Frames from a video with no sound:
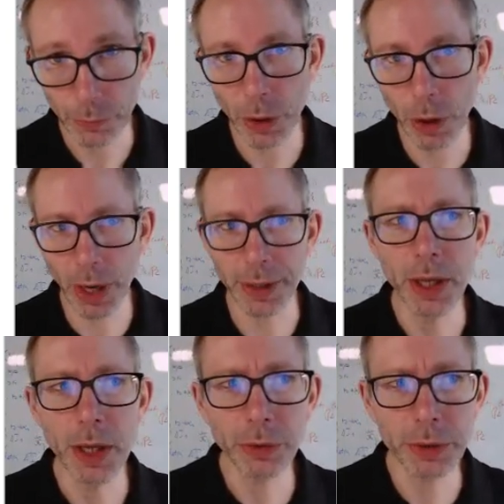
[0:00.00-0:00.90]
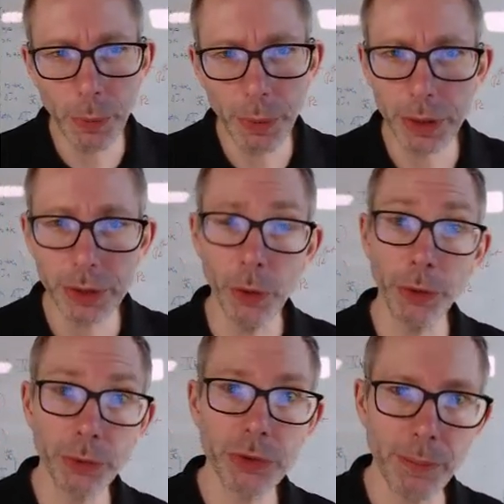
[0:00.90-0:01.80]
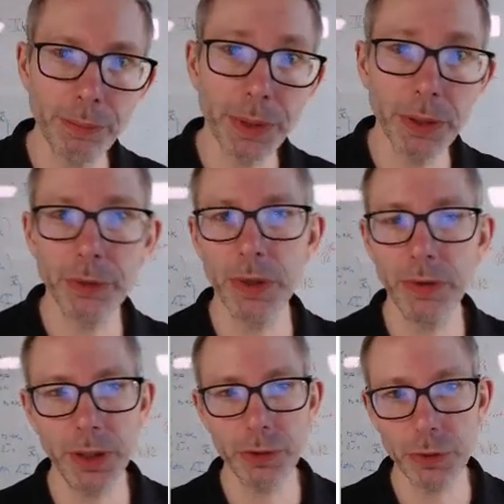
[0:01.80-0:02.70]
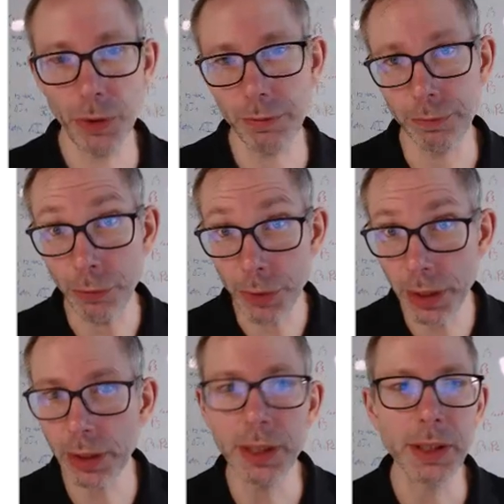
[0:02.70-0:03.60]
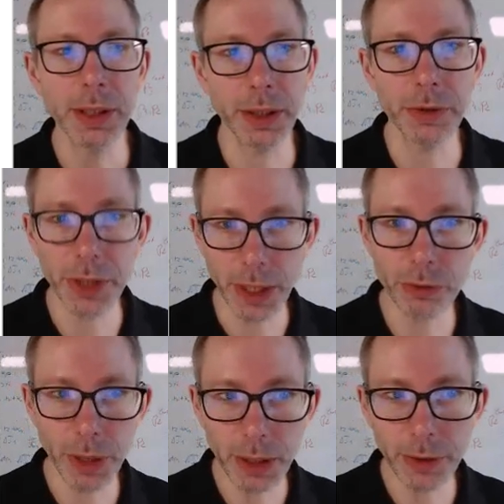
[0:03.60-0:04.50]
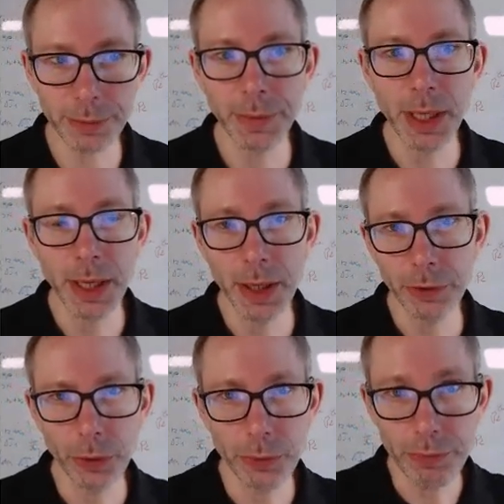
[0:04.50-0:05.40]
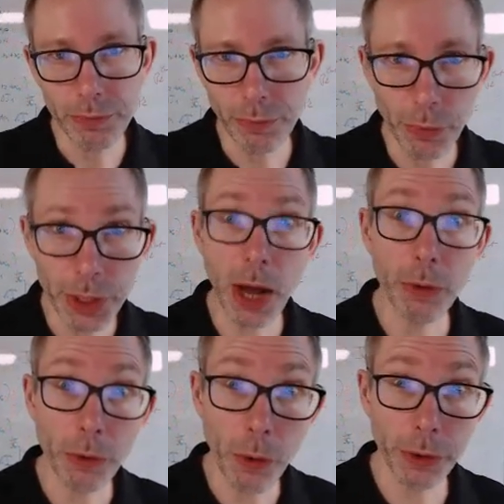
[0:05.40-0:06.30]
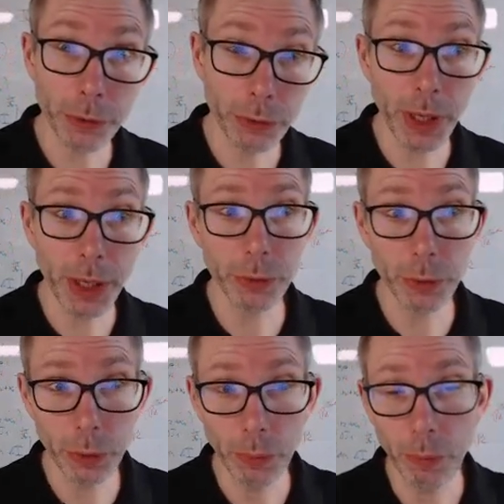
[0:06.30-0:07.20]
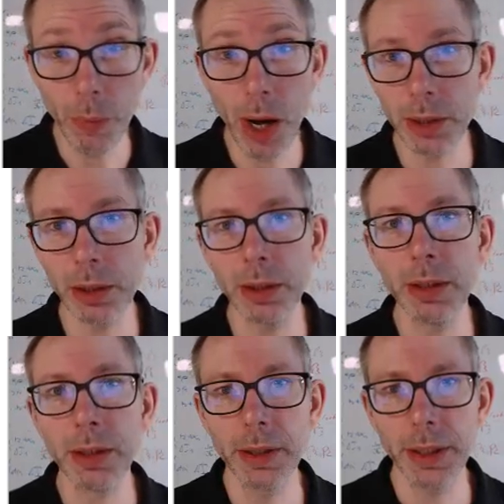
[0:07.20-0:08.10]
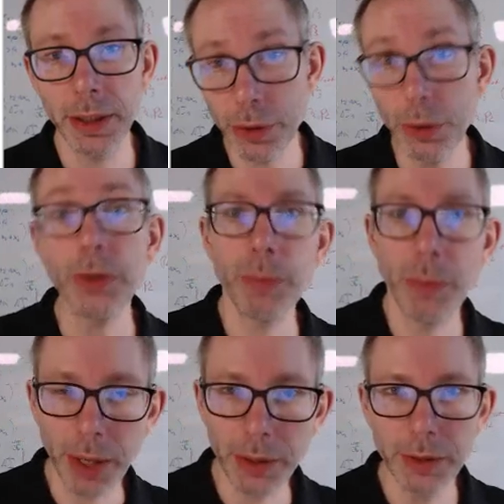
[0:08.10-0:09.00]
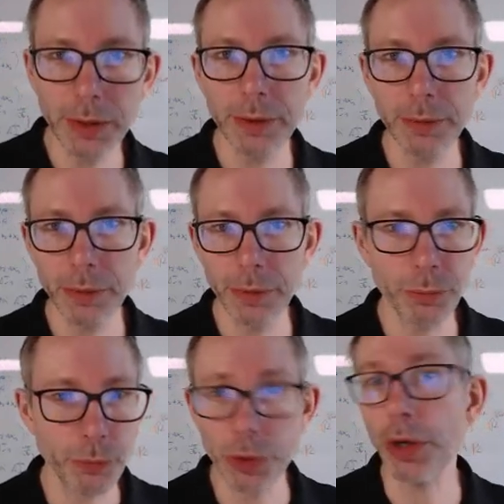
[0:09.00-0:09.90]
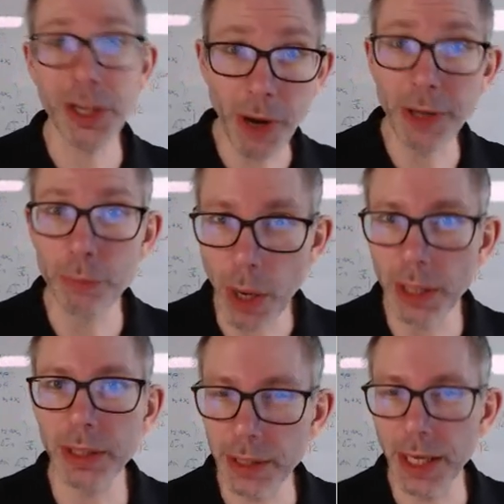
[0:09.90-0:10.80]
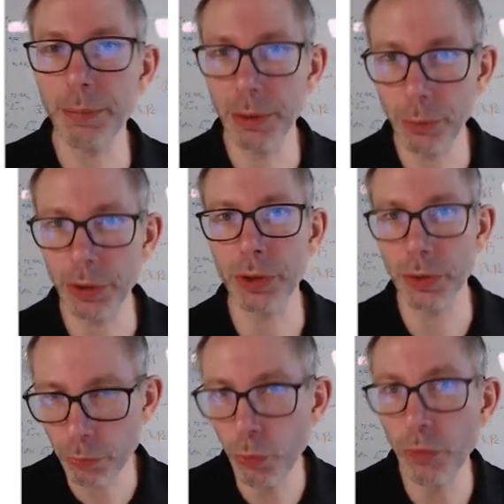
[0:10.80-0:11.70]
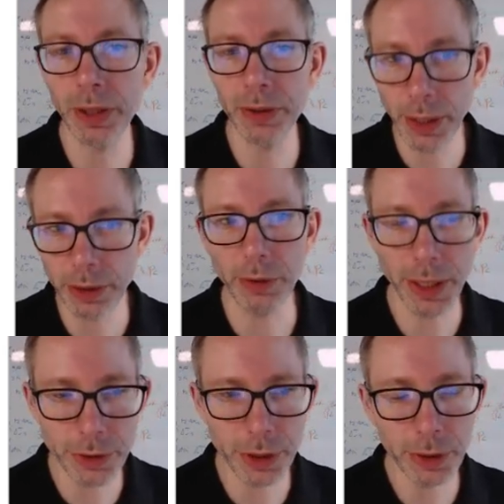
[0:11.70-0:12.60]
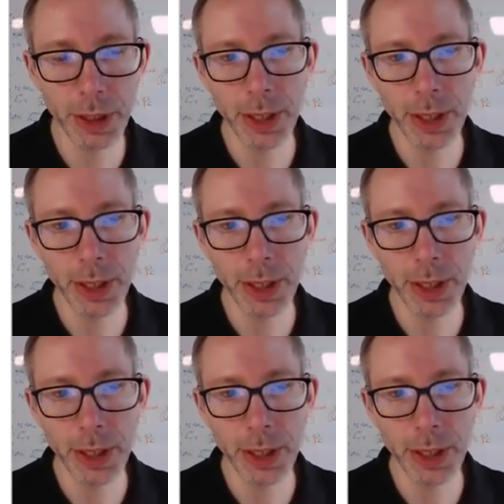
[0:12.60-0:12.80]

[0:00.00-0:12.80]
All right, so now we're going to jump into this issue of real exchange rates. So we're now going to try to model in the goods market. We're not trying to model it yet, but we're moving in that direction.